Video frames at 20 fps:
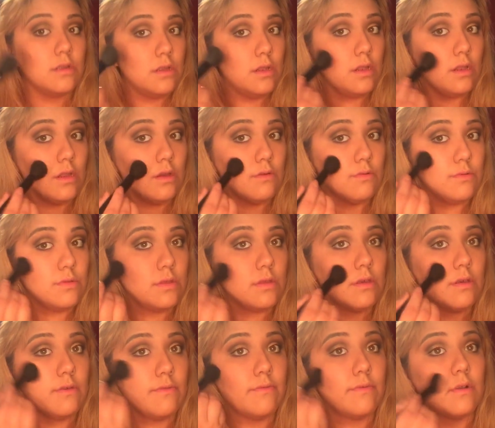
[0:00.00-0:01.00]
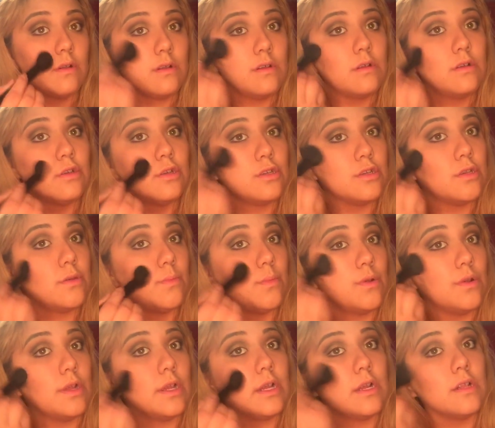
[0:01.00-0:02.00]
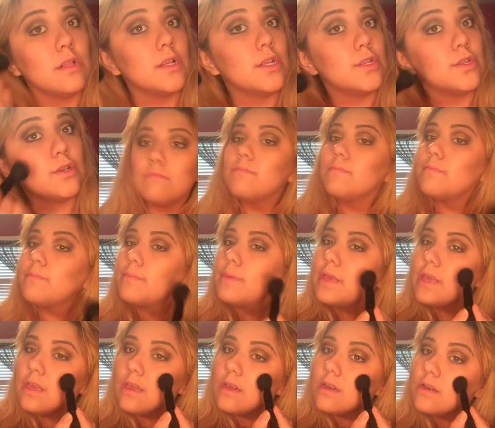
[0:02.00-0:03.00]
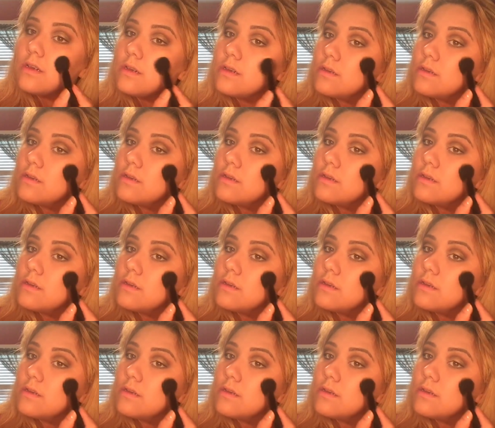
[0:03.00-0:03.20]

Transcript: loads of shimmer and glitter. Pink.